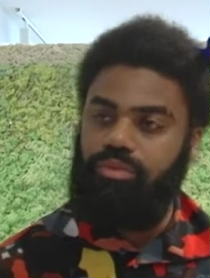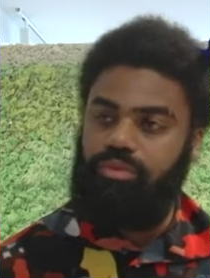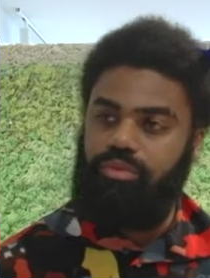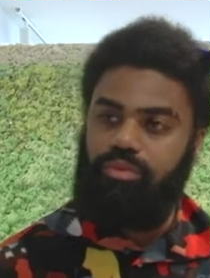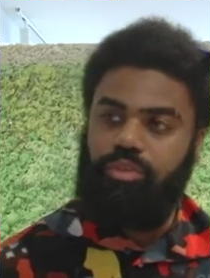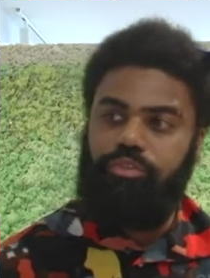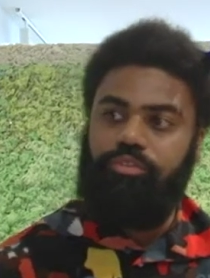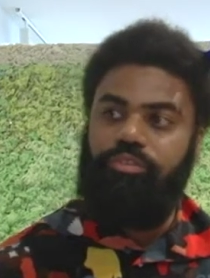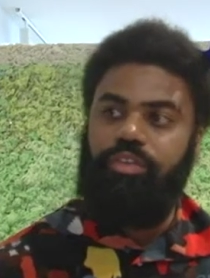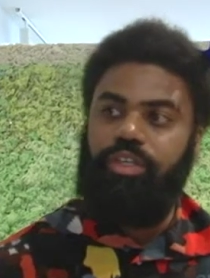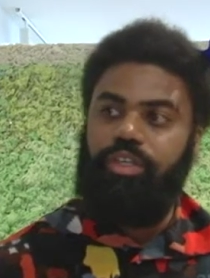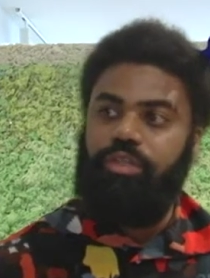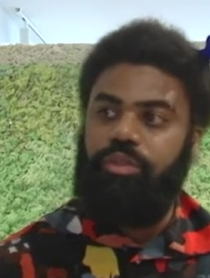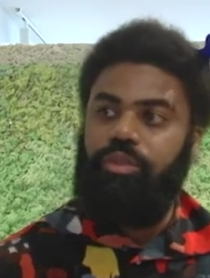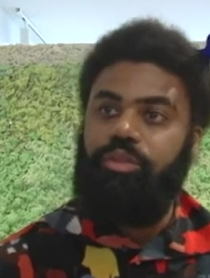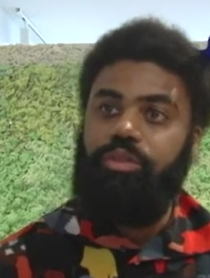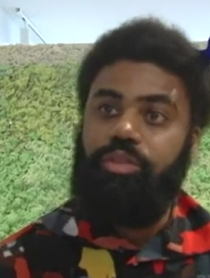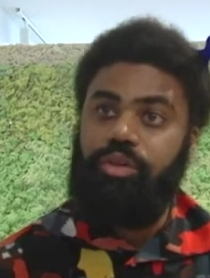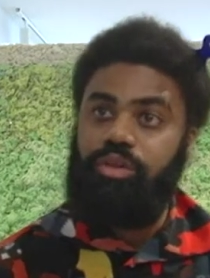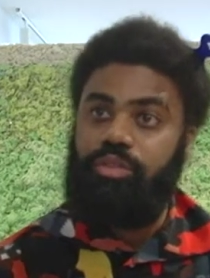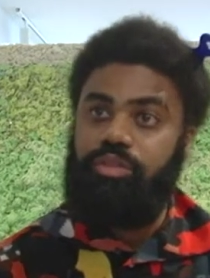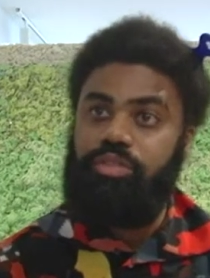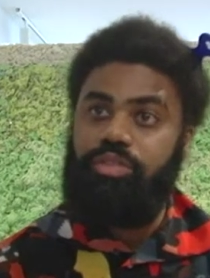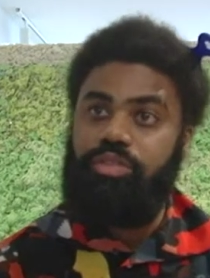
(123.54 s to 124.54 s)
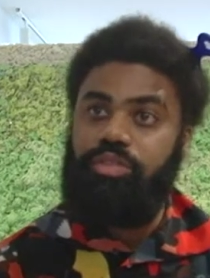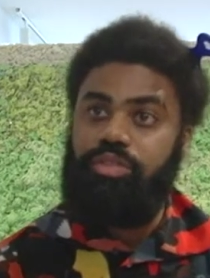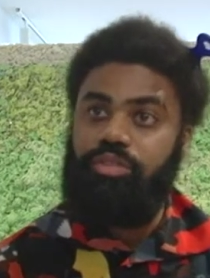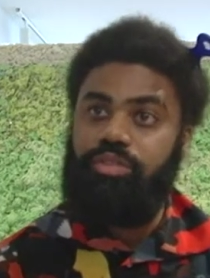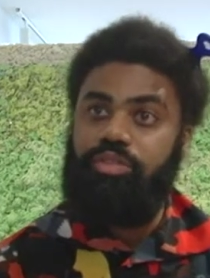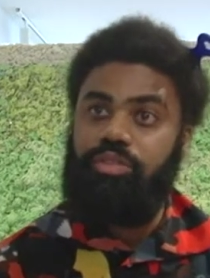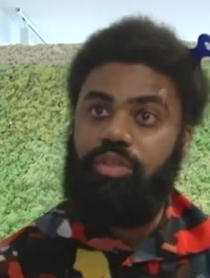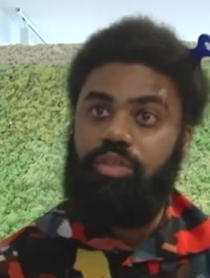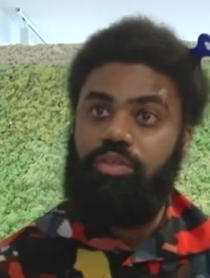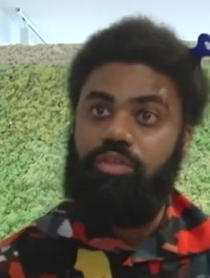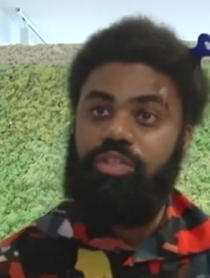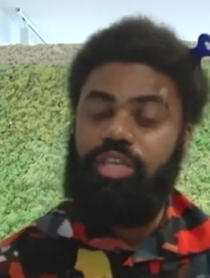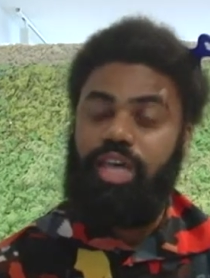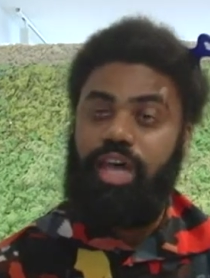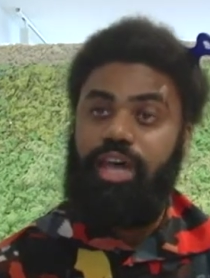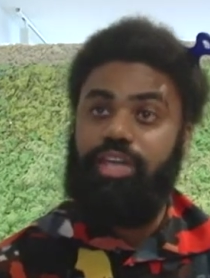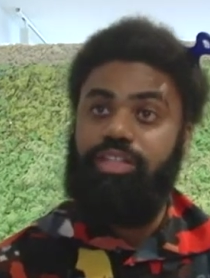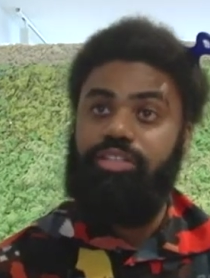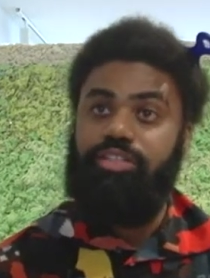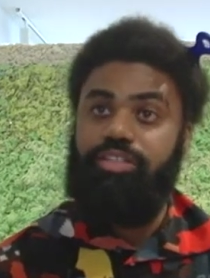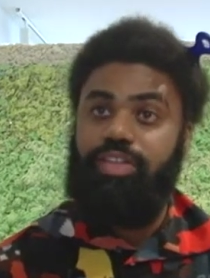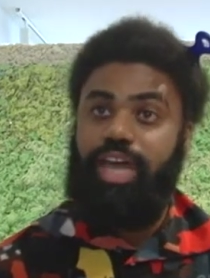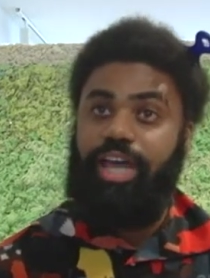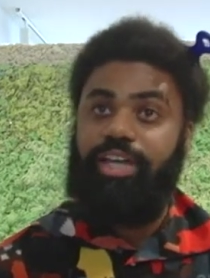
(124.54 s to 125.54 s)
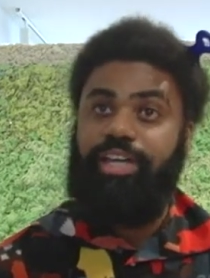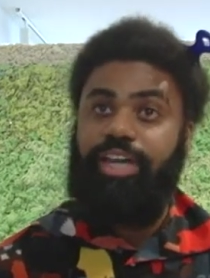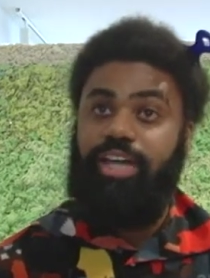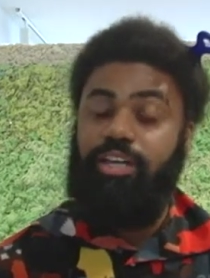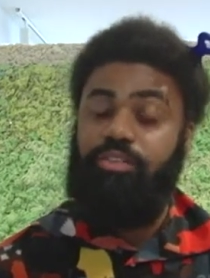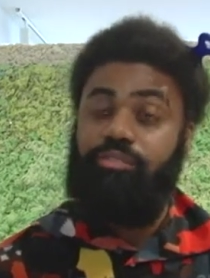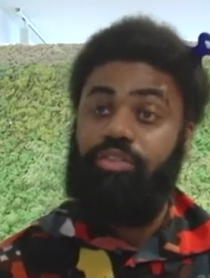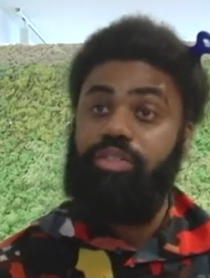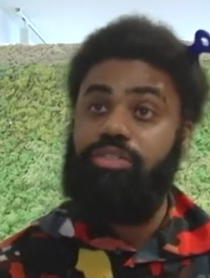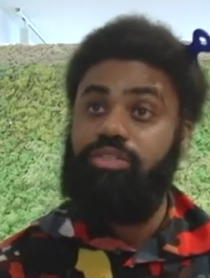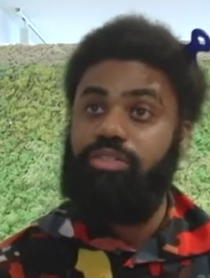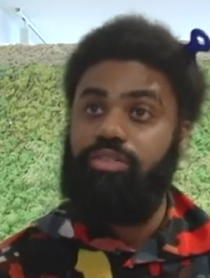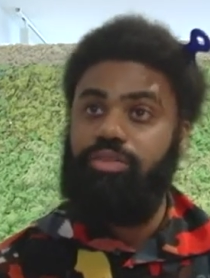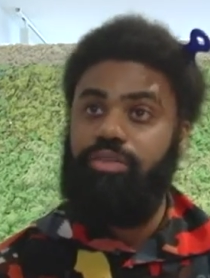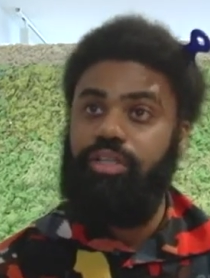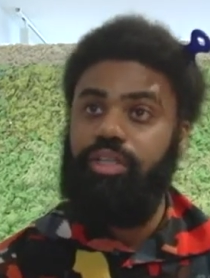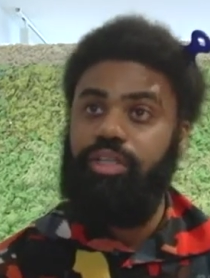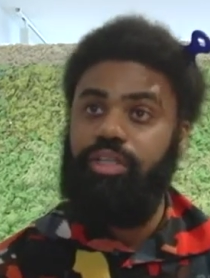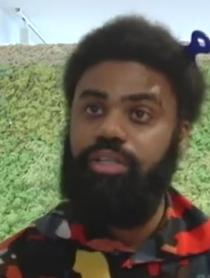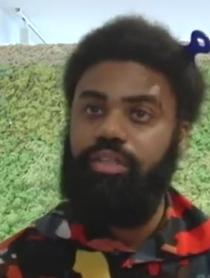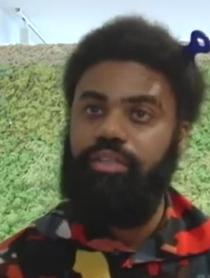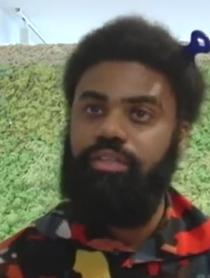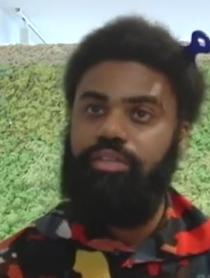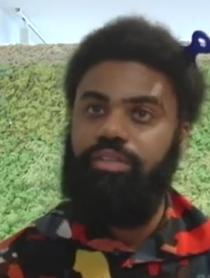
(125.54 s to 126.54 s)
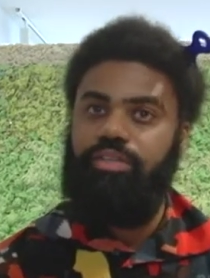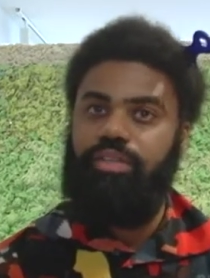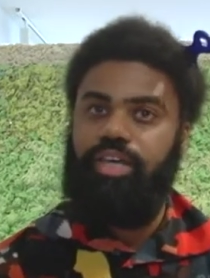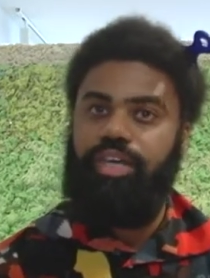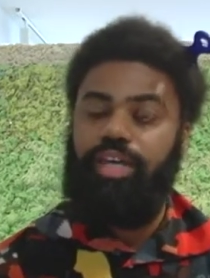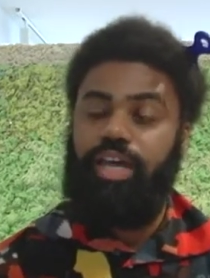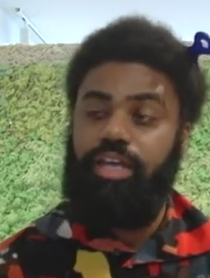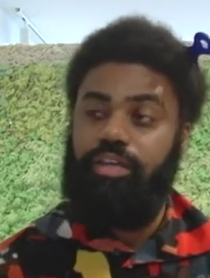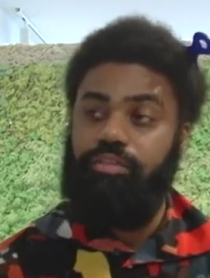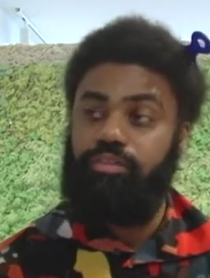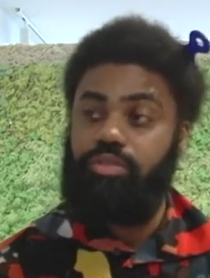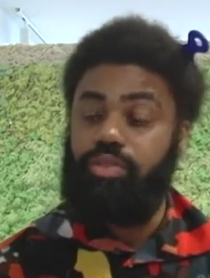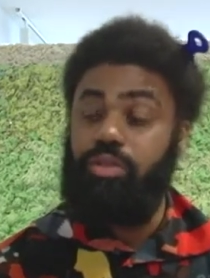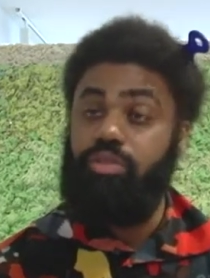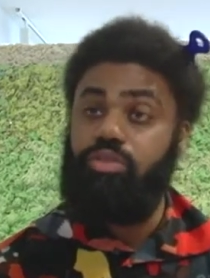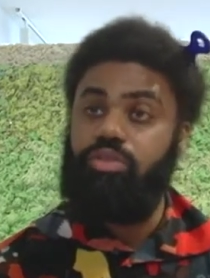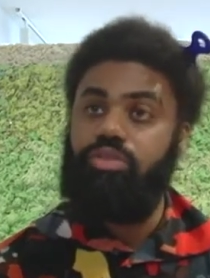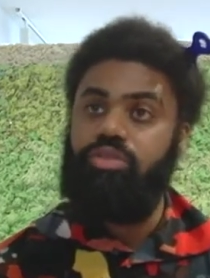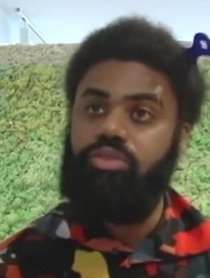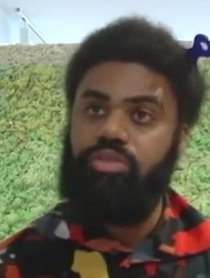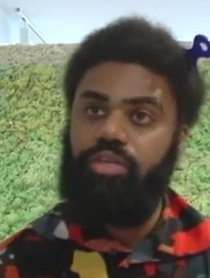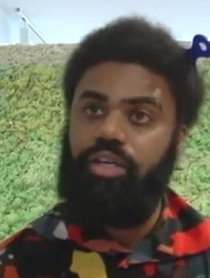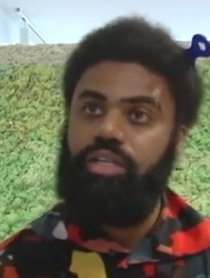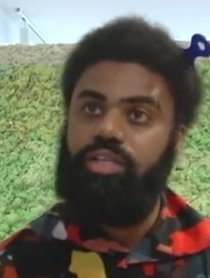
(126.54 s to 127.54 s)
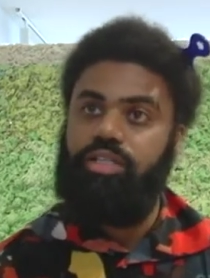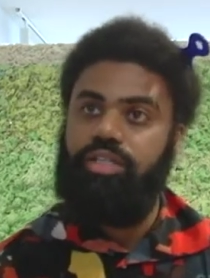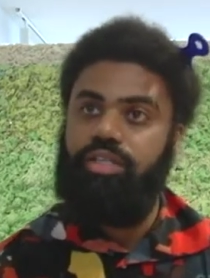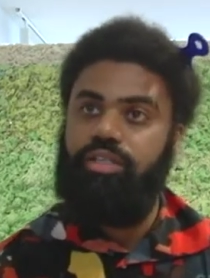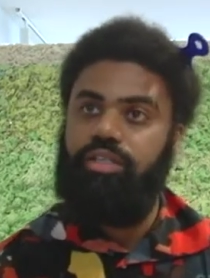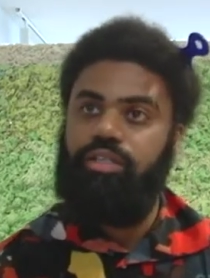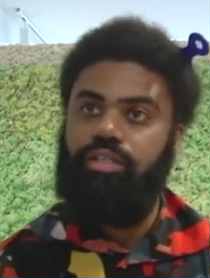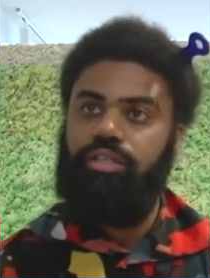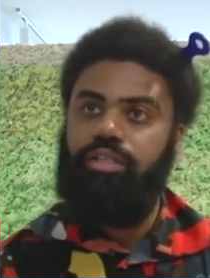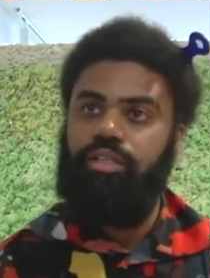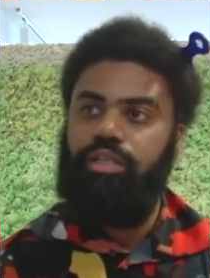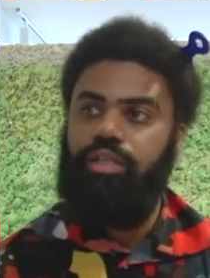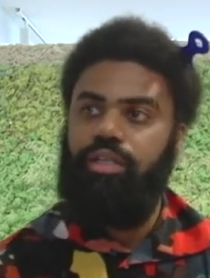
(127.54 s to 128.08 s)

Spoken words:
reveal that kind of history, that kind of social structure,